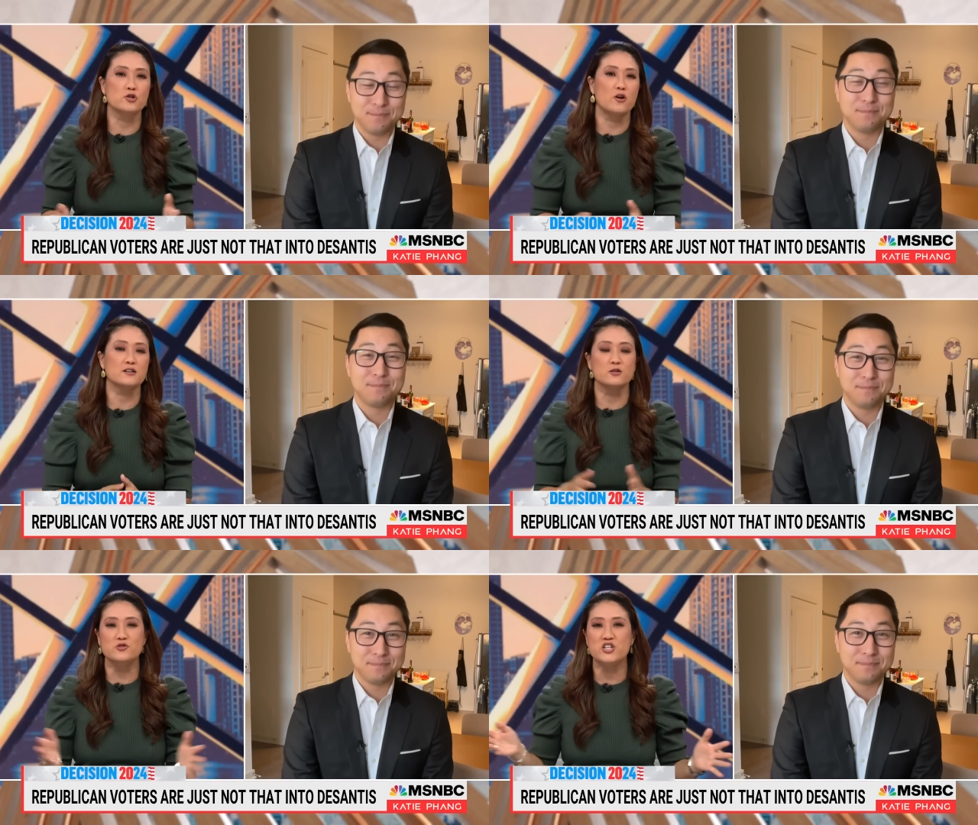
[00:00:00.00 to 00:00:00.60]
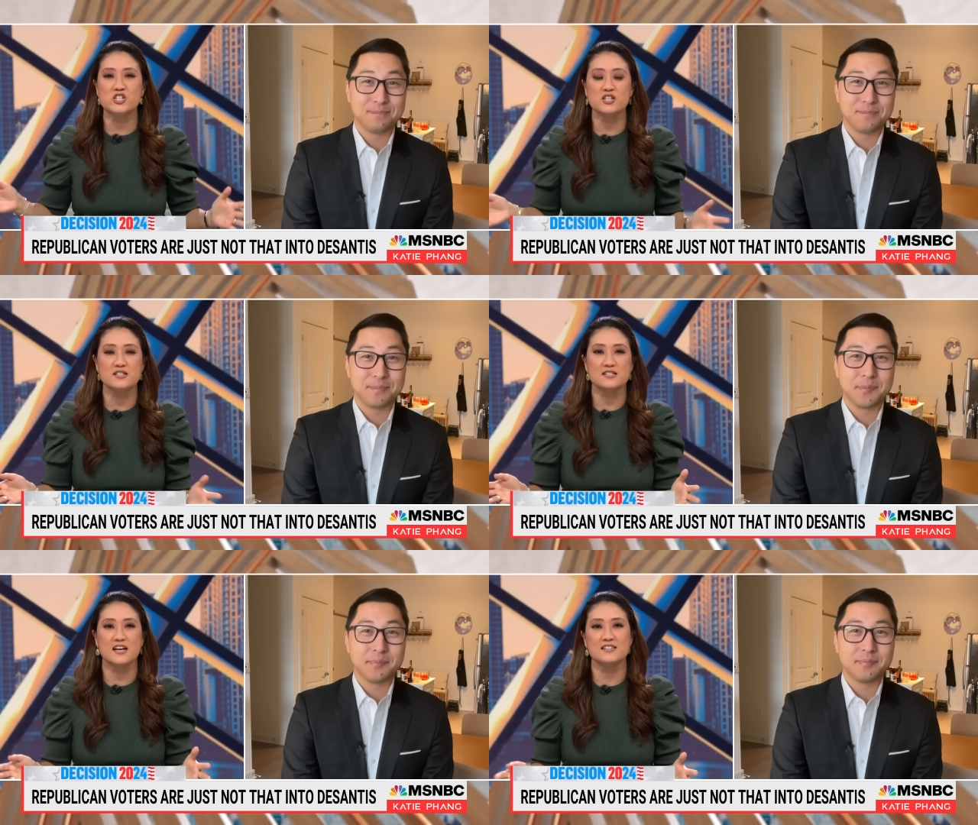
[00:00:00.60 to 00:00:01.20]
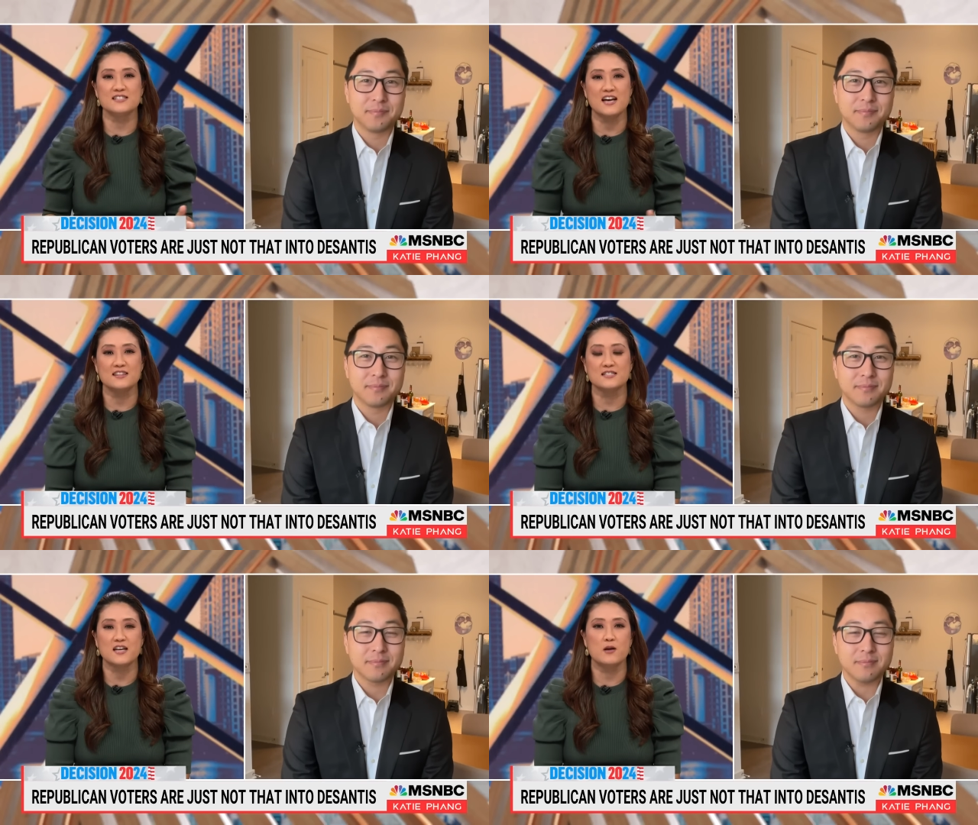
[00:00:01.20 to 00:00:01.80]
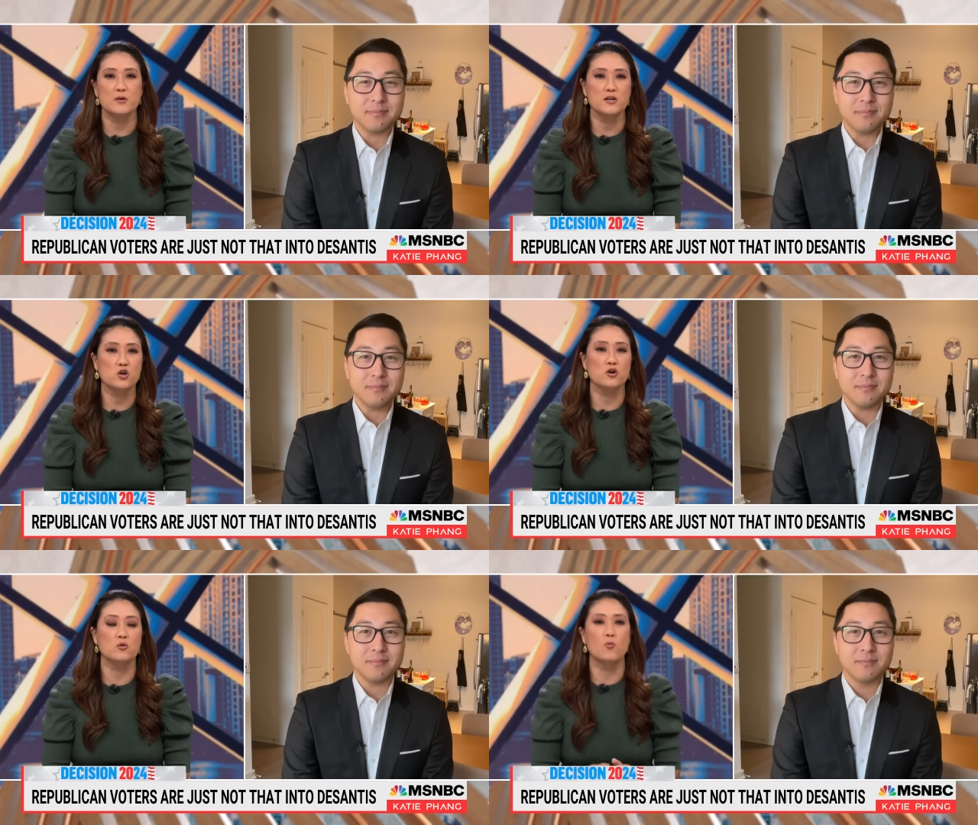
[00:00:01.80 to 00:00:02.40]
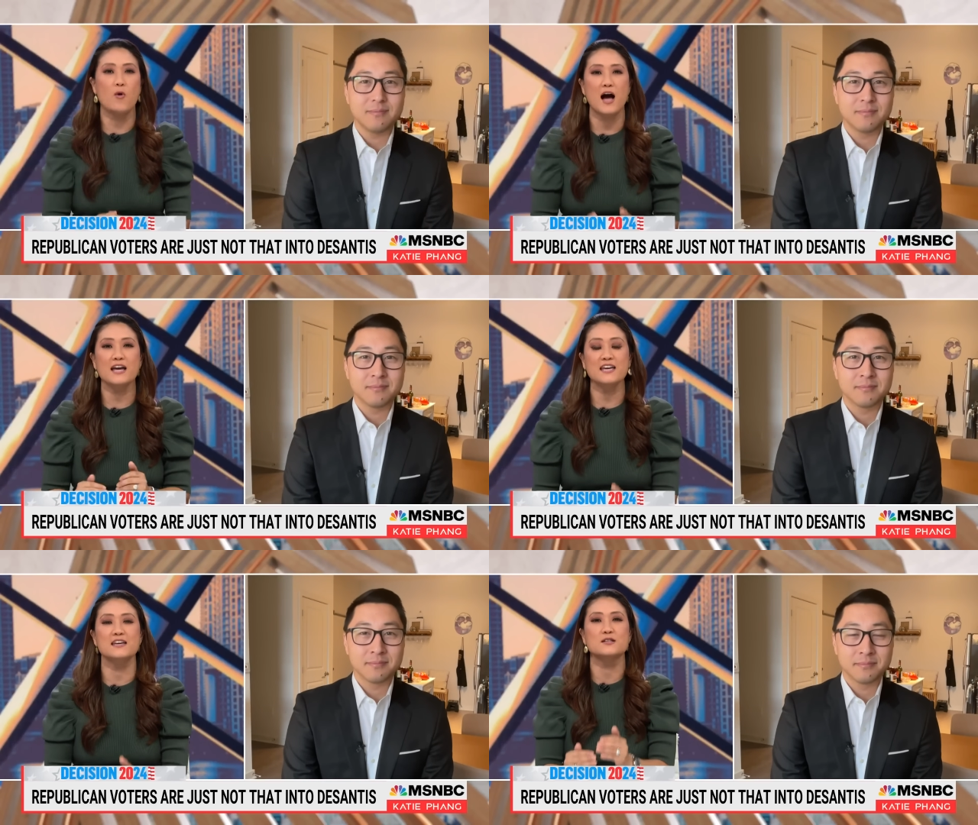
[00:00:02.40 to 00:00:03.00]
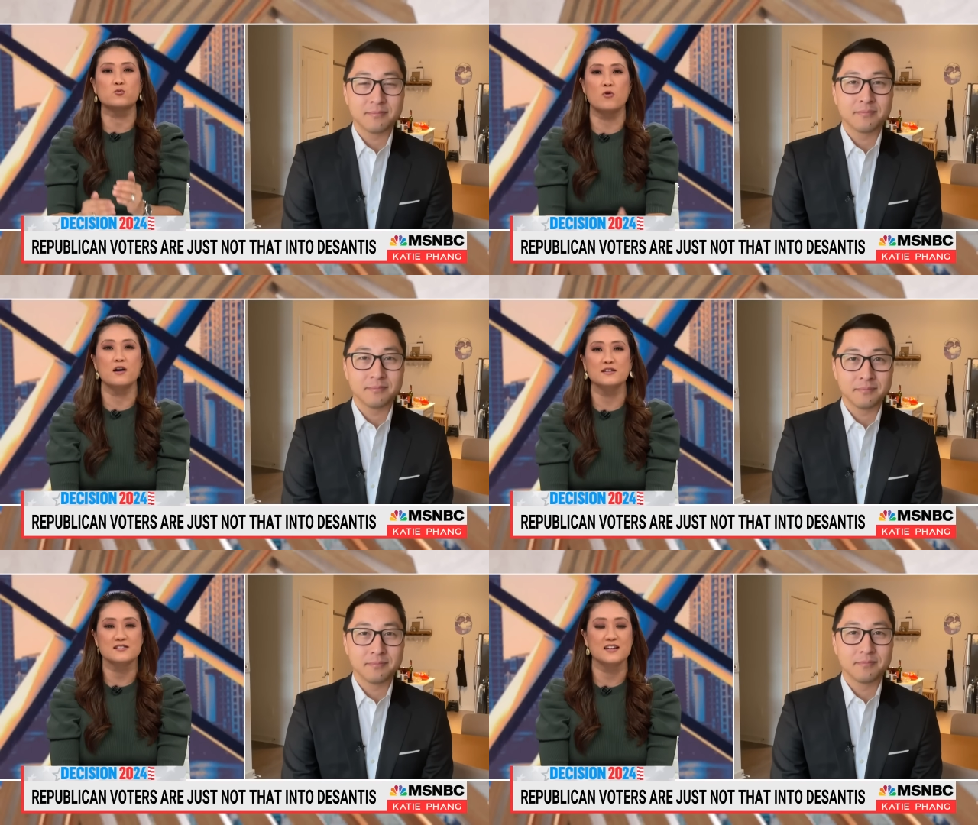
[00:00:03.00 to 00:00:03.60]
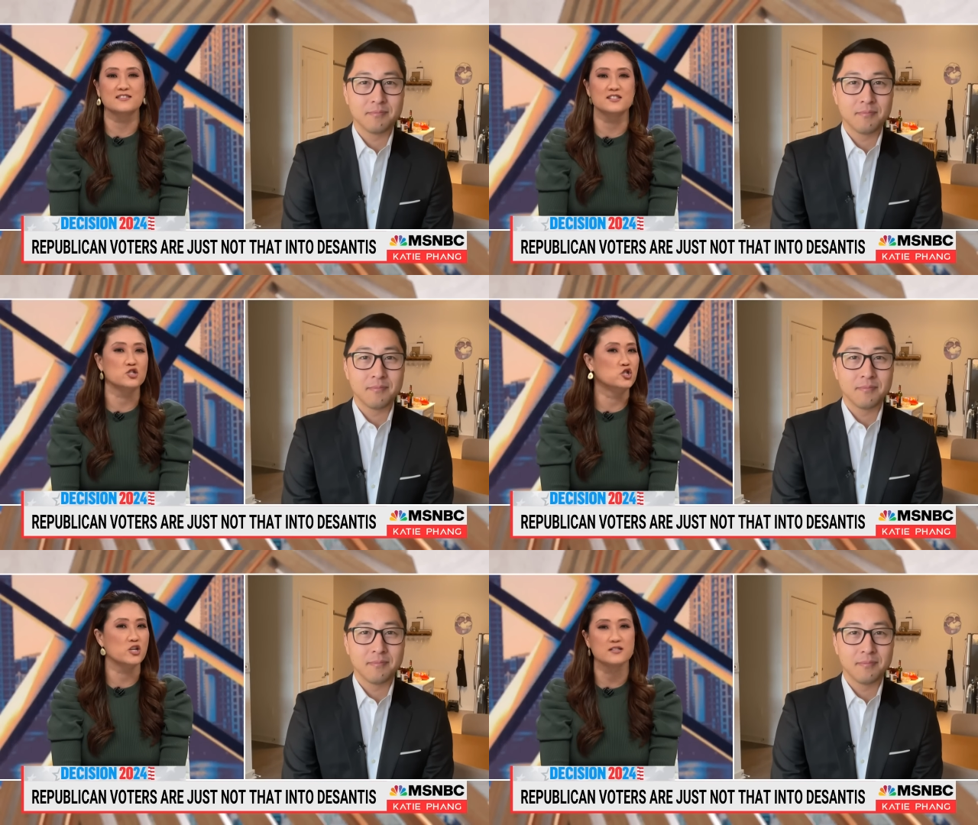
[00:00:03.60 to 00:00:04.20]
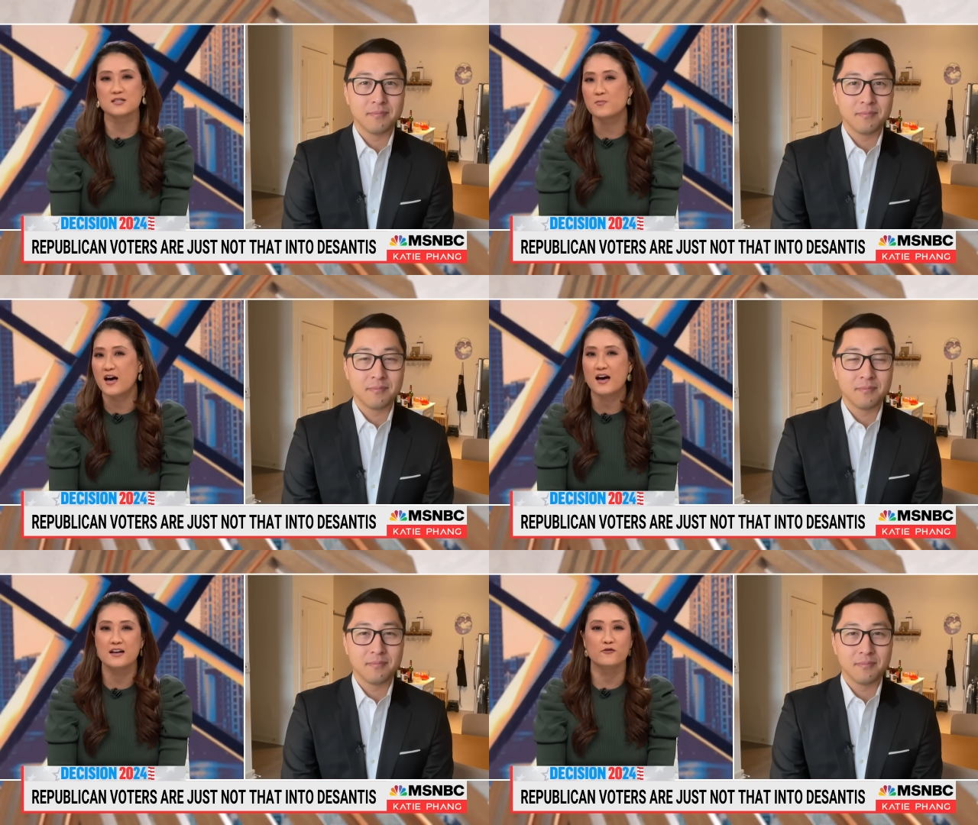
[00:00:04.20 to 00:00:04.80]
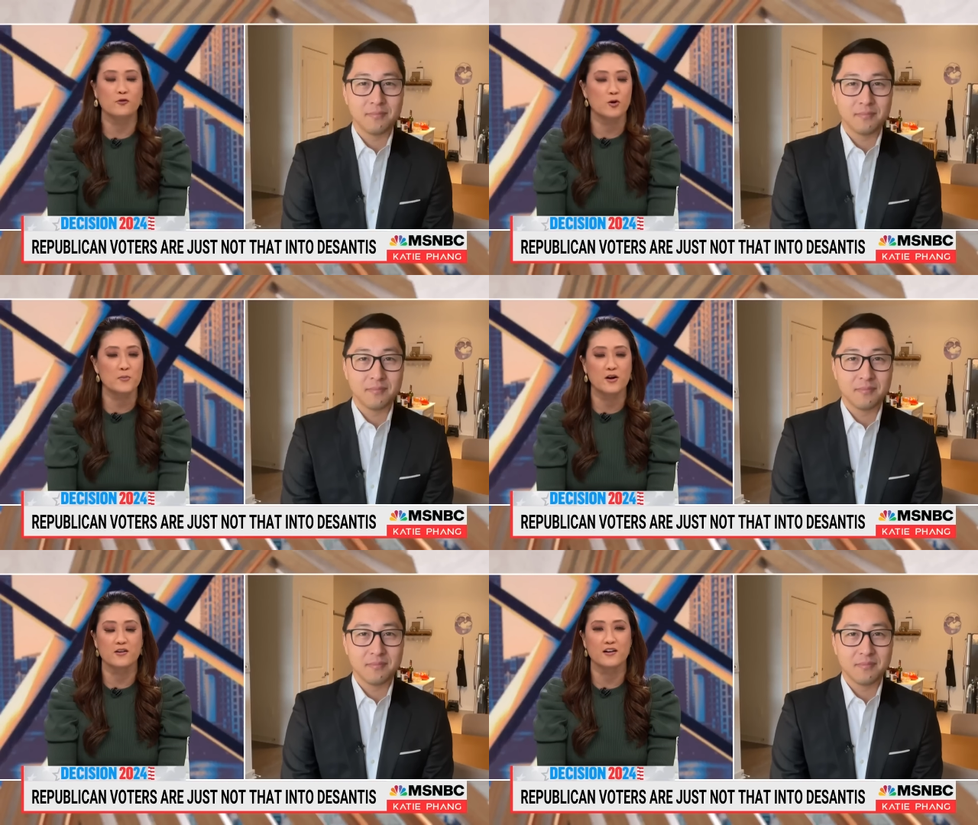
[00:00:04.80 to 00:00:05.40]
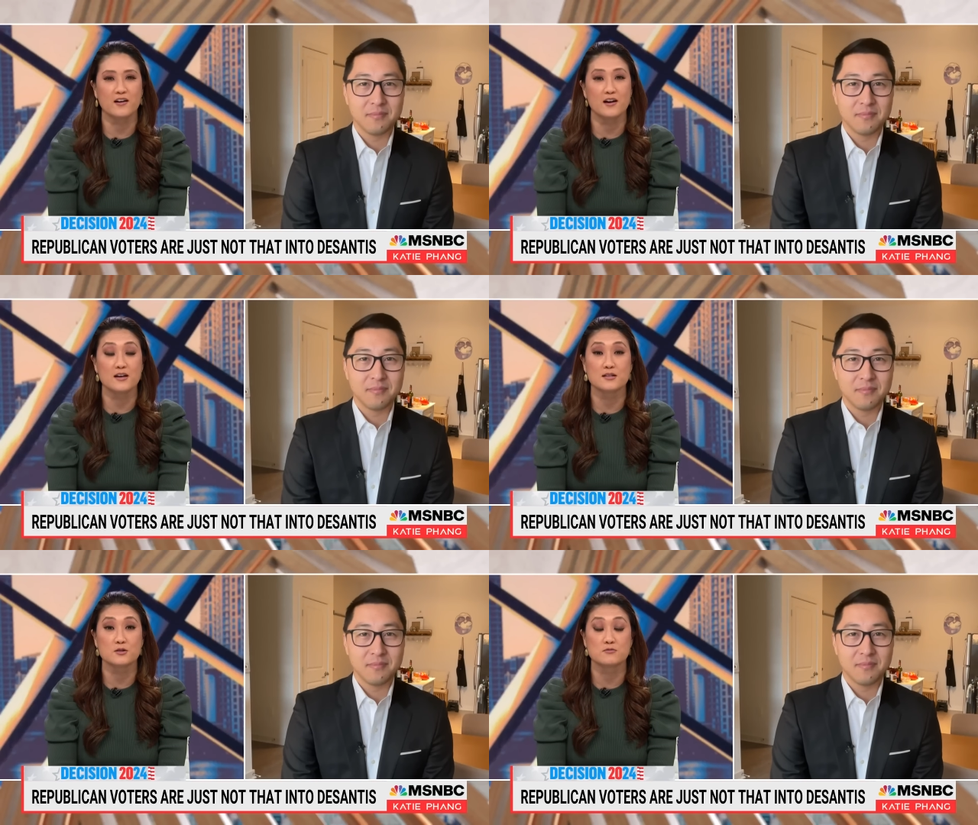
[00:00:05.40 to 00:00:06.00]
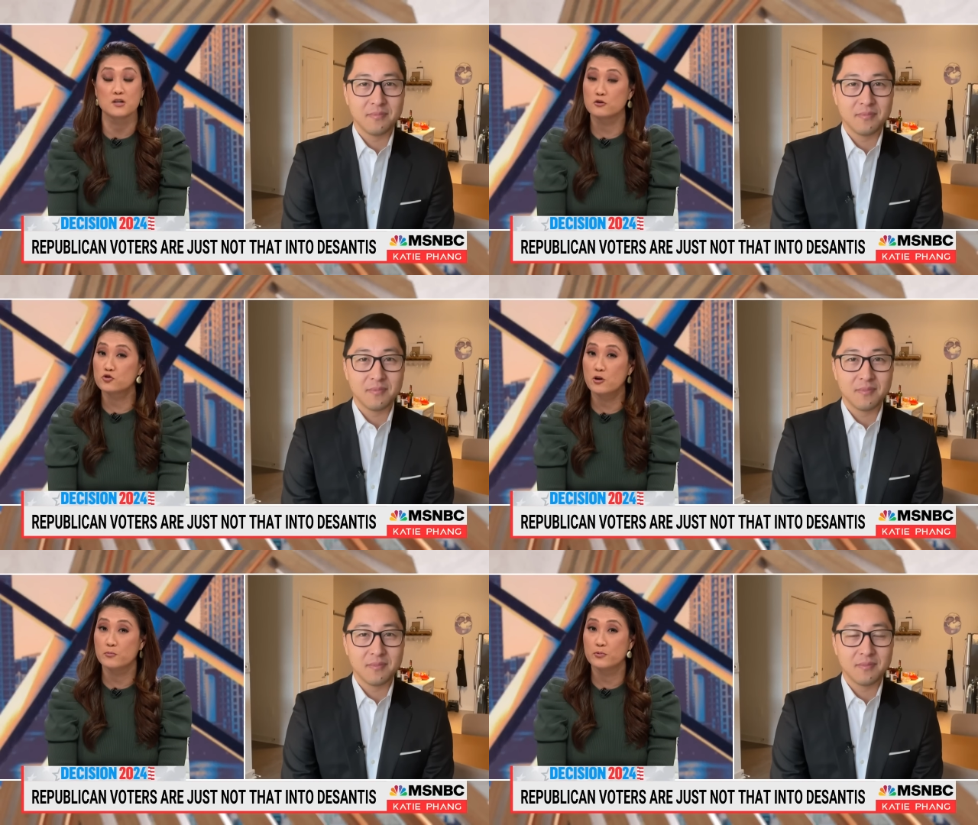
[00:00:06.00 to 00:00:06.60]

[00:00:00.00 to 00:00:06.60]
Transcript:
Speaker 1: are also ditching DeSantis at this time. I mean, Kurt, why is Ron DeSantis just as bad for America as Donald Trump?